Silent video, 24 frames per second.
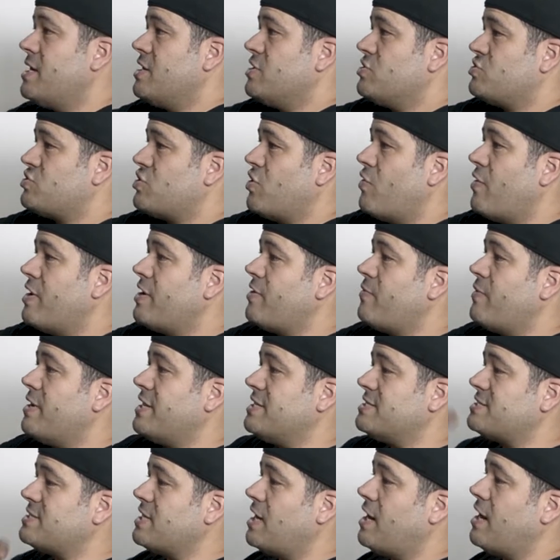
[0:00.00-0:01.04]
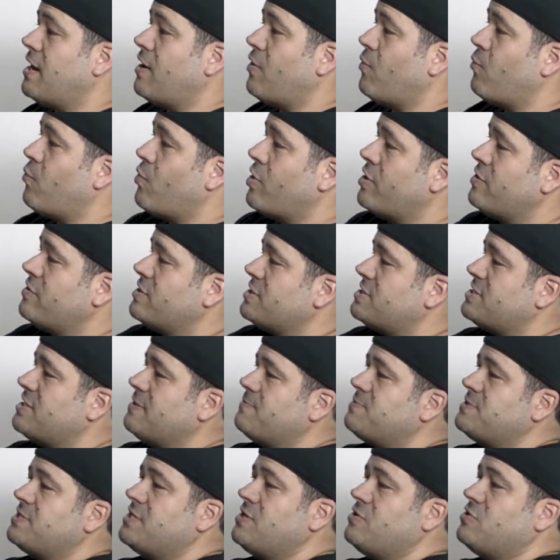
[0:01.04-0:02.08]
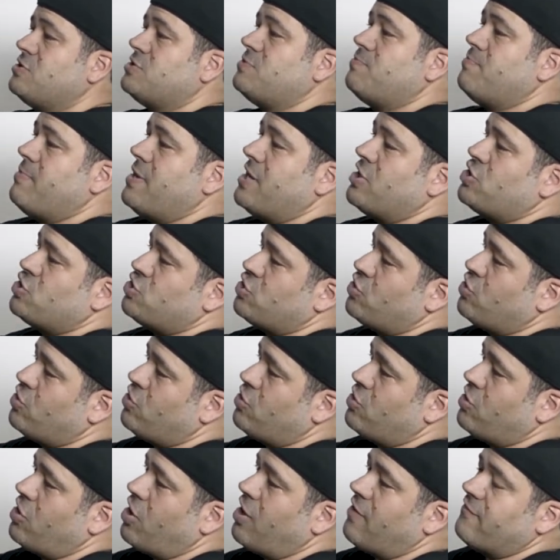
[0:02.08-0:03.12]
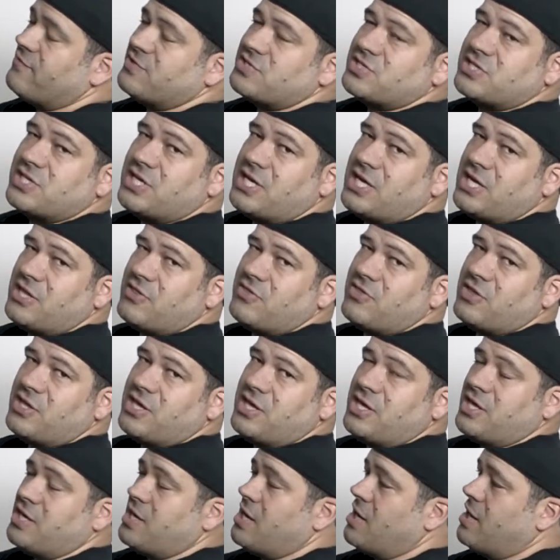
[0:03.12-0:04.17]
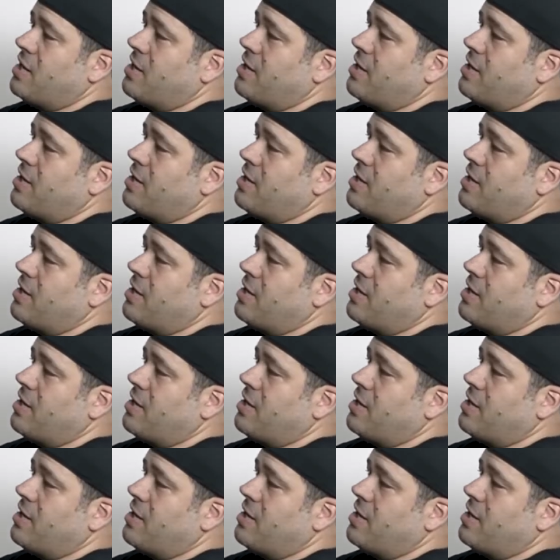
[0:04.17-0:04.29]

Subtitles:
So anyways, one of the tips here is make sure obviously the